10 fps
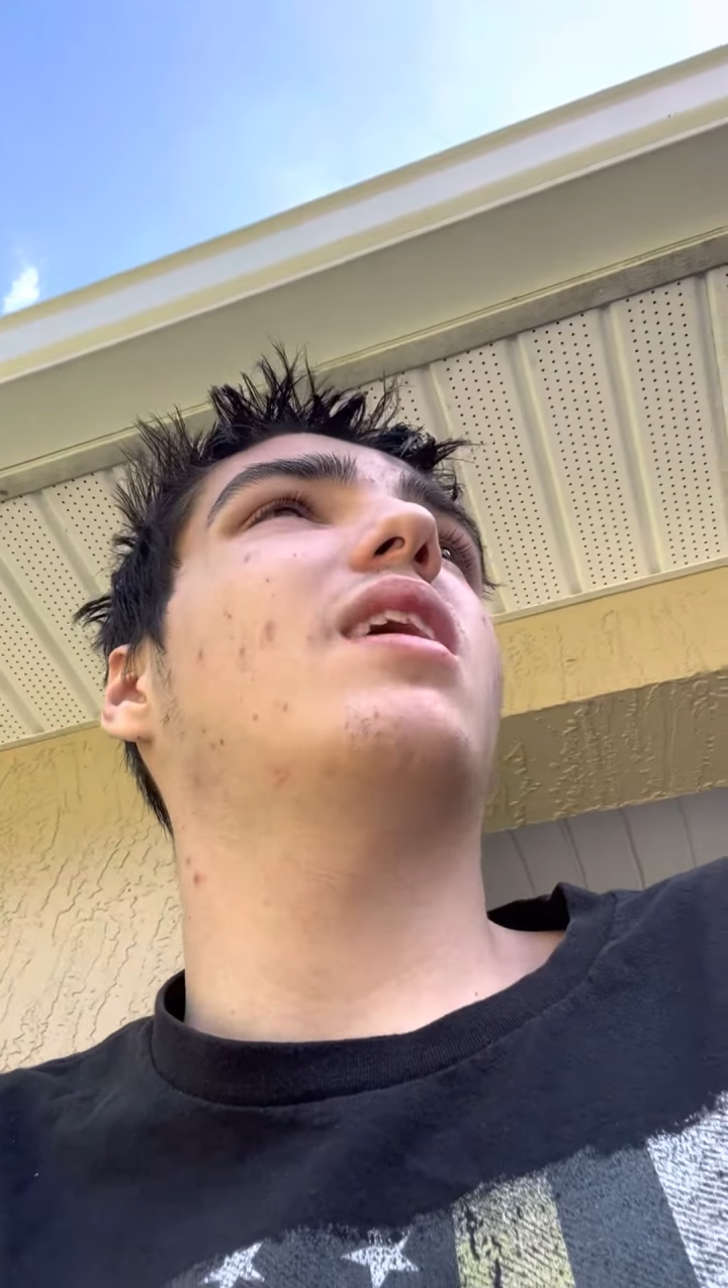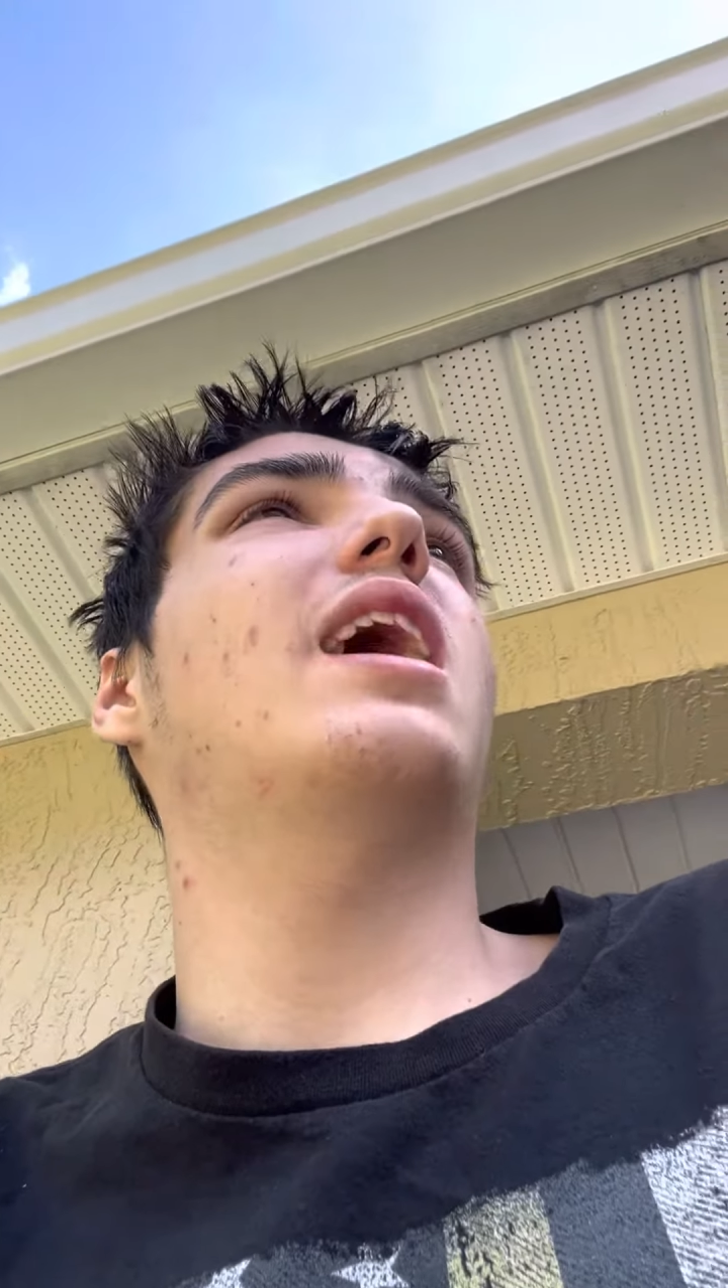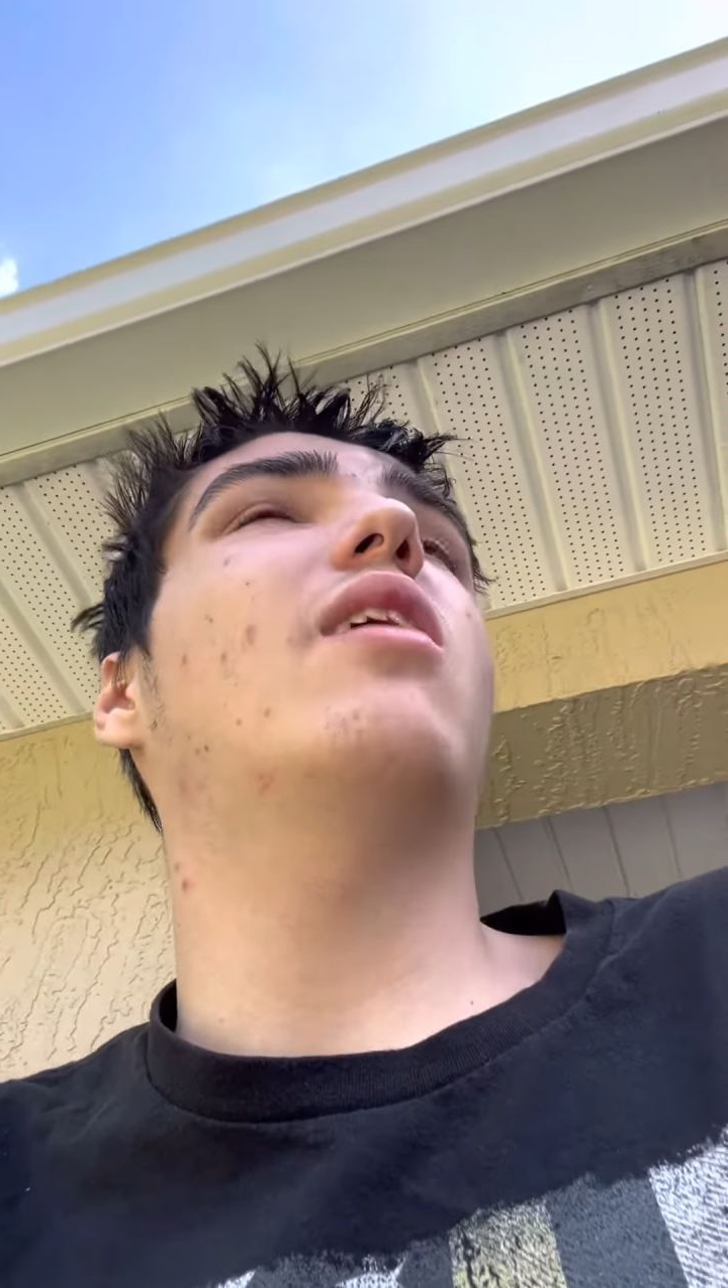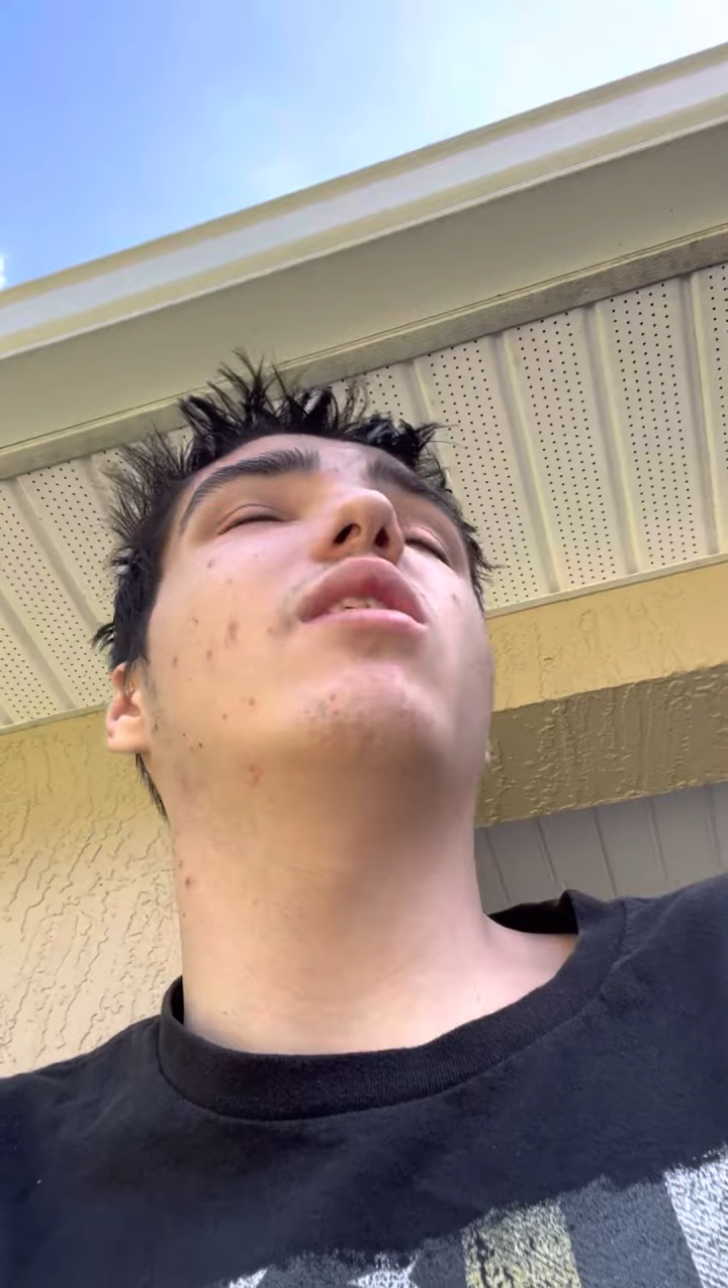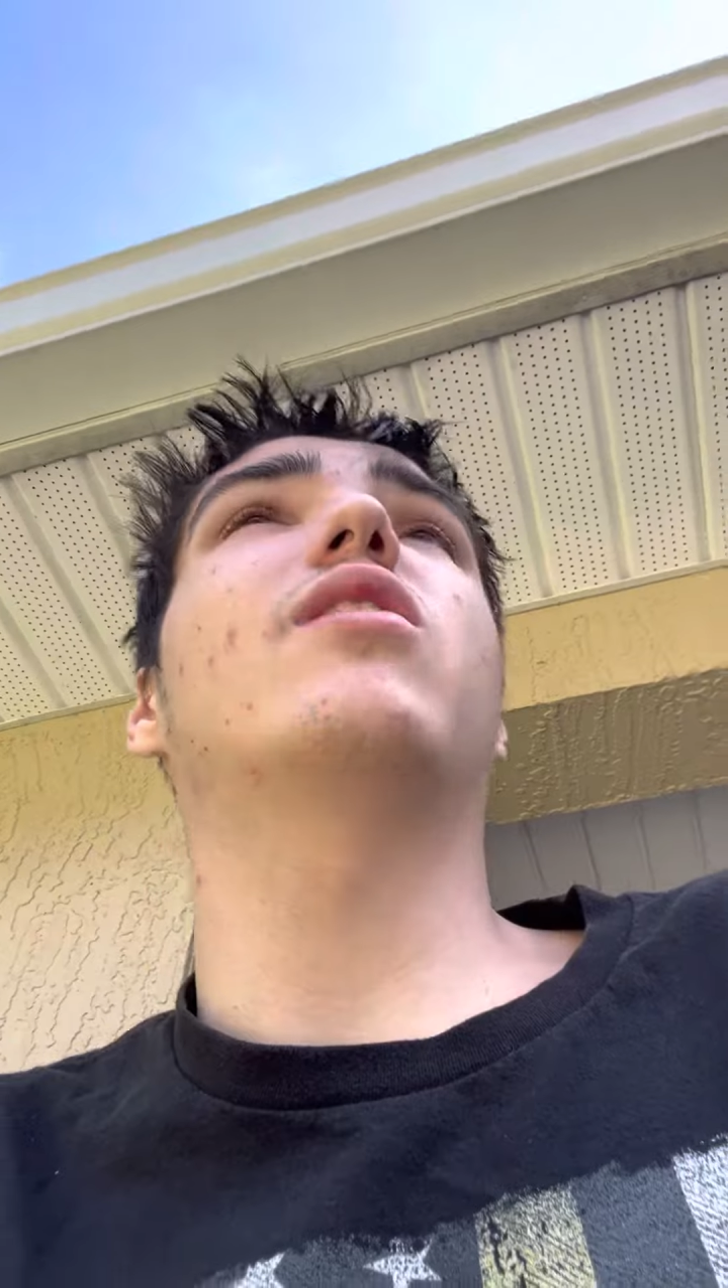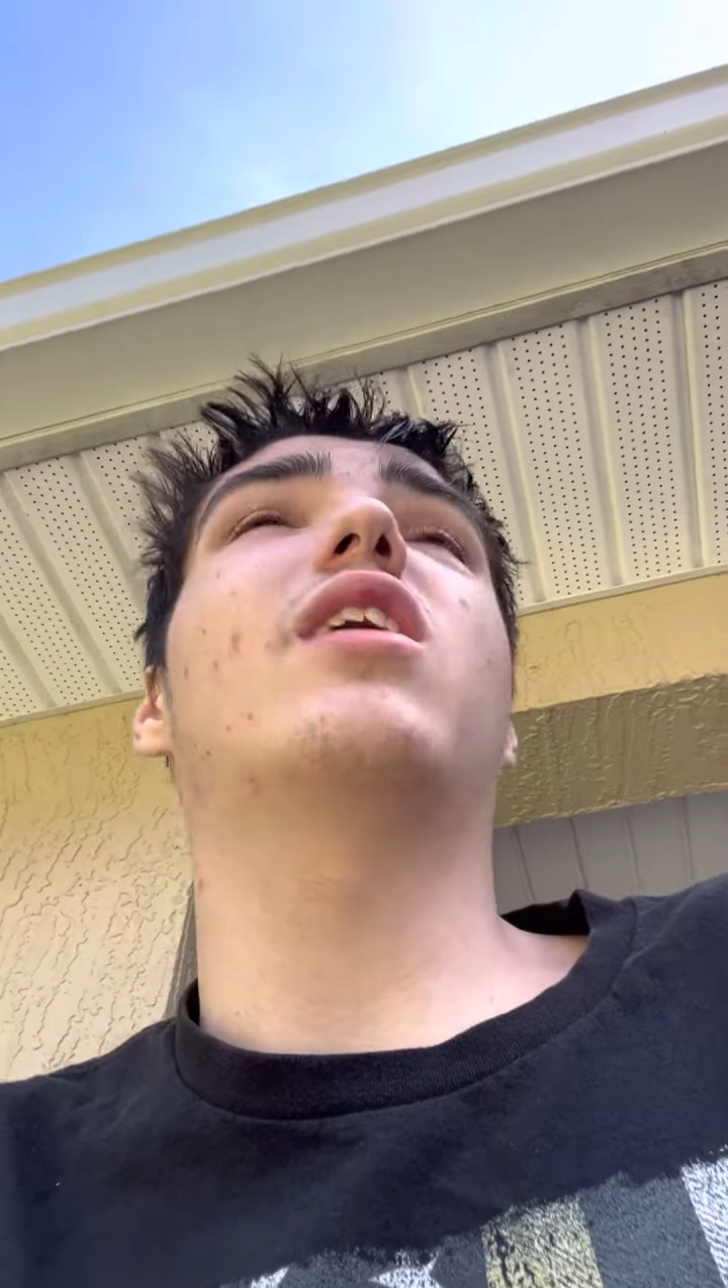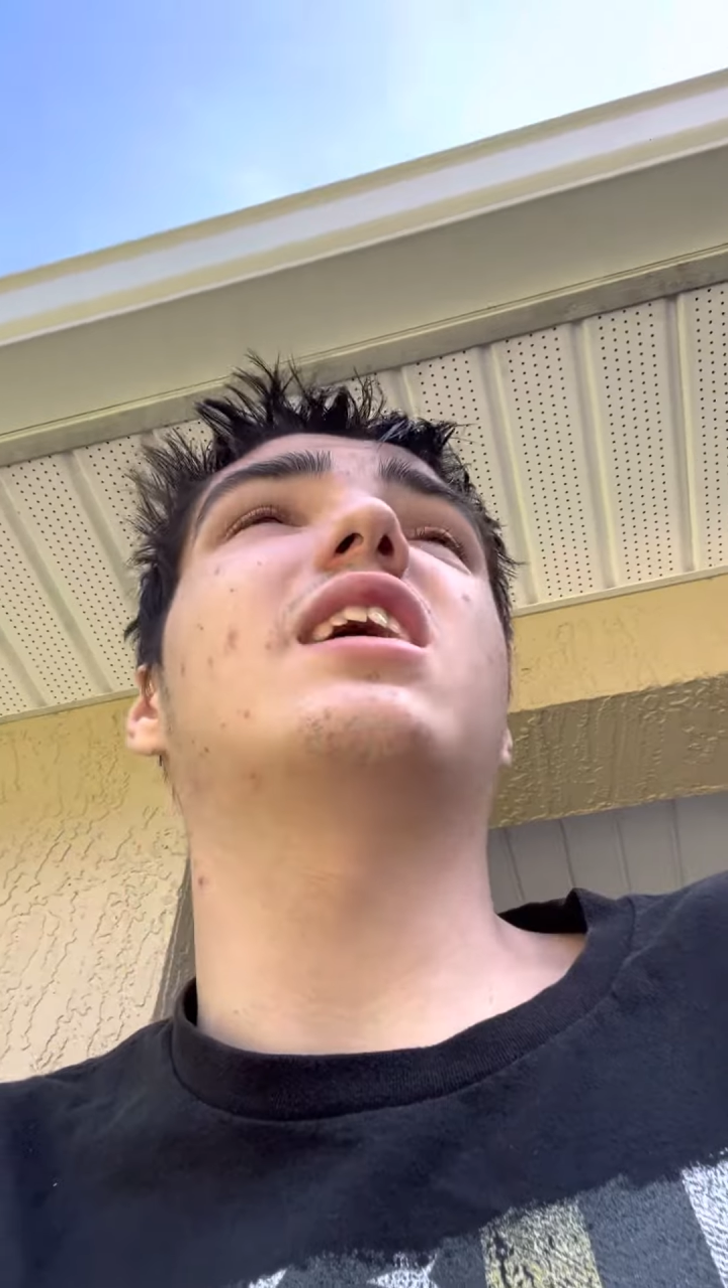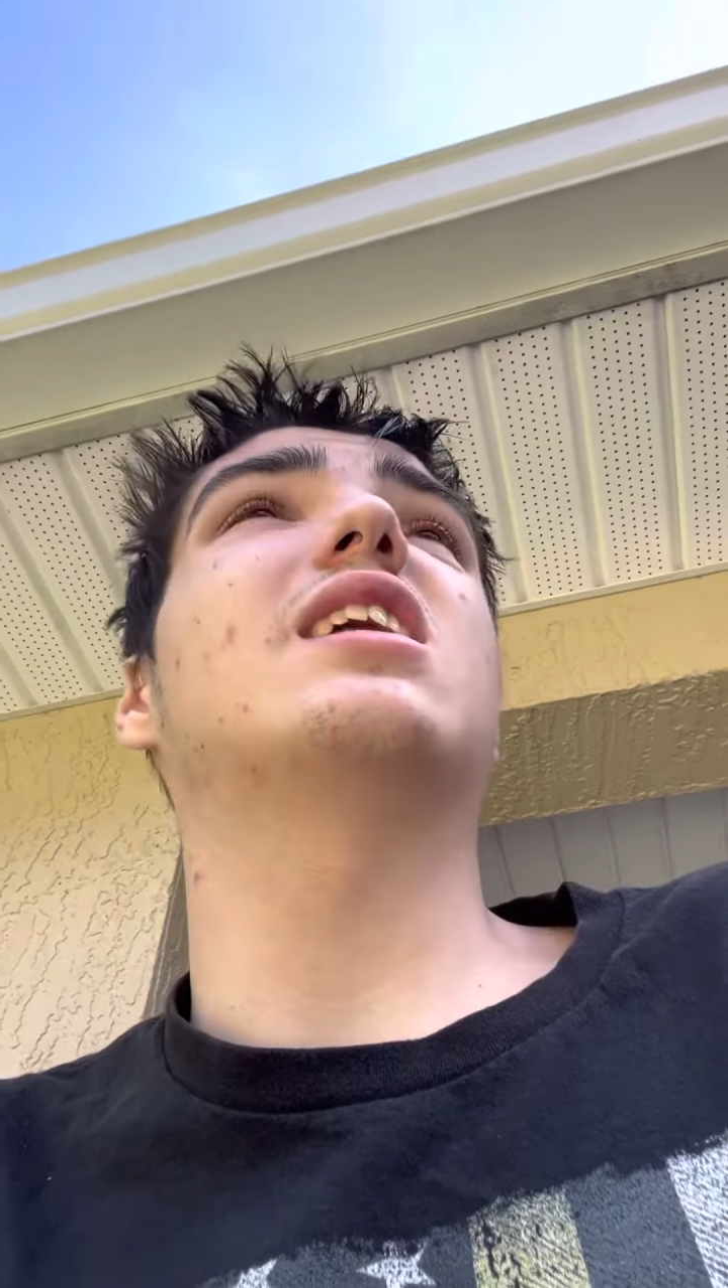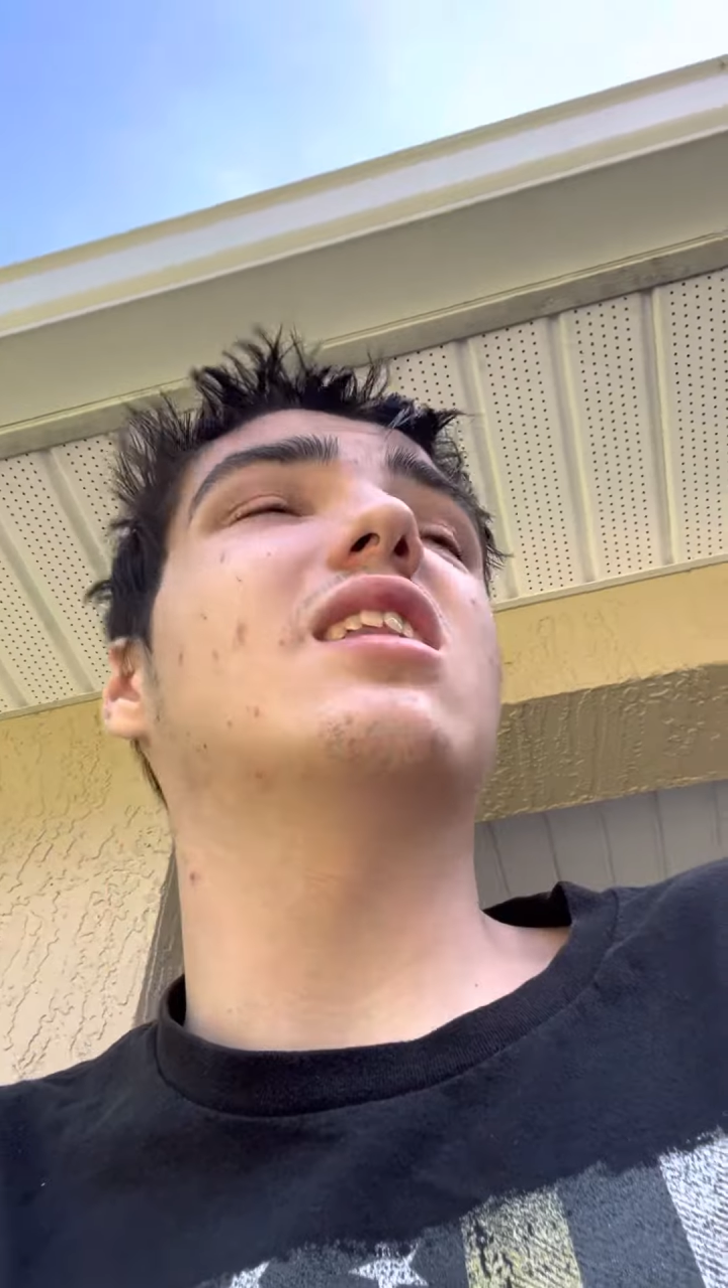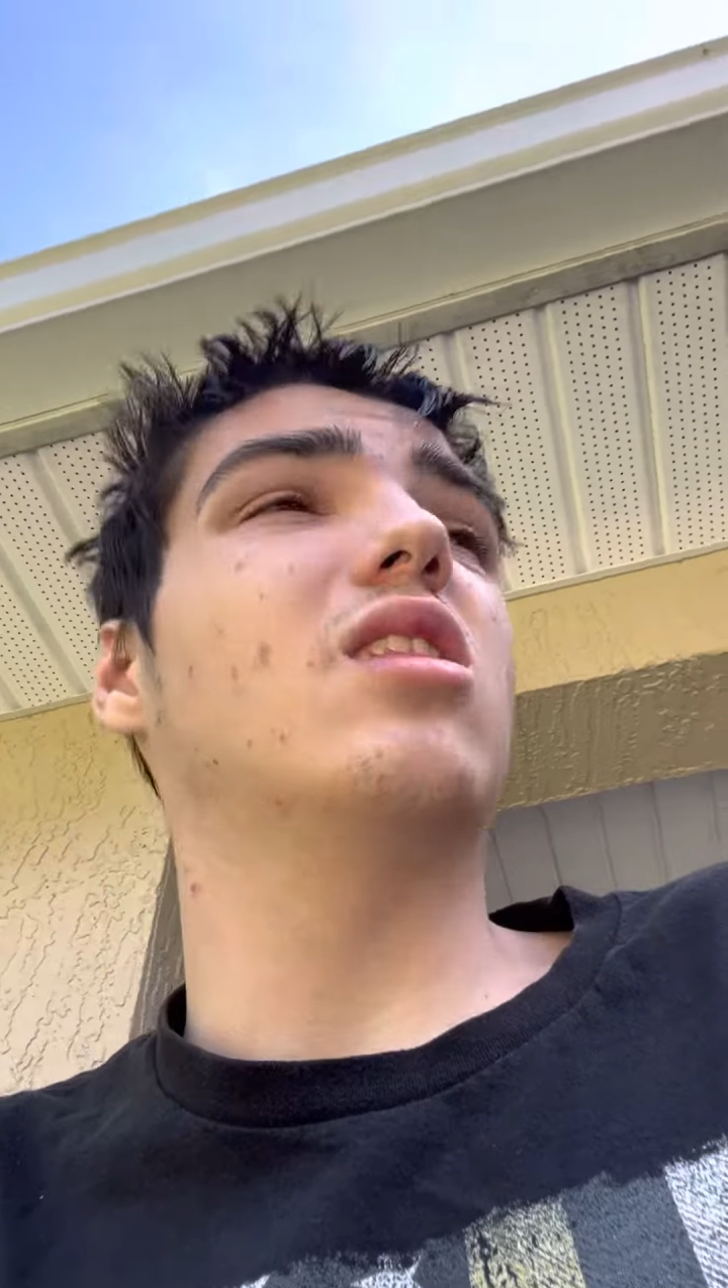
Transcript: however, I did